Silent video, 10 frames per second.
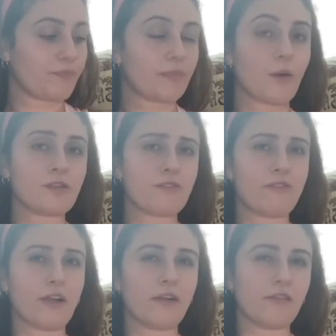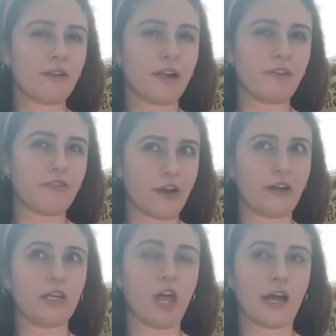That was a very, very,
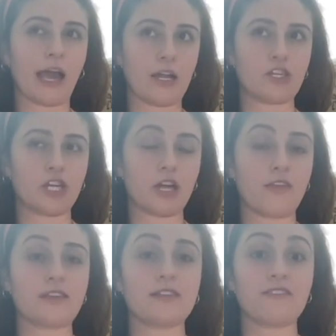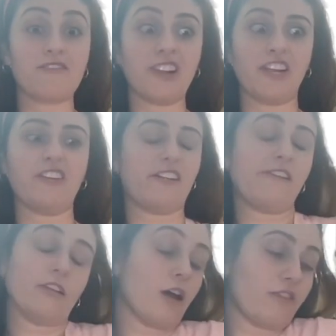very long answer, and this is a very, very, very long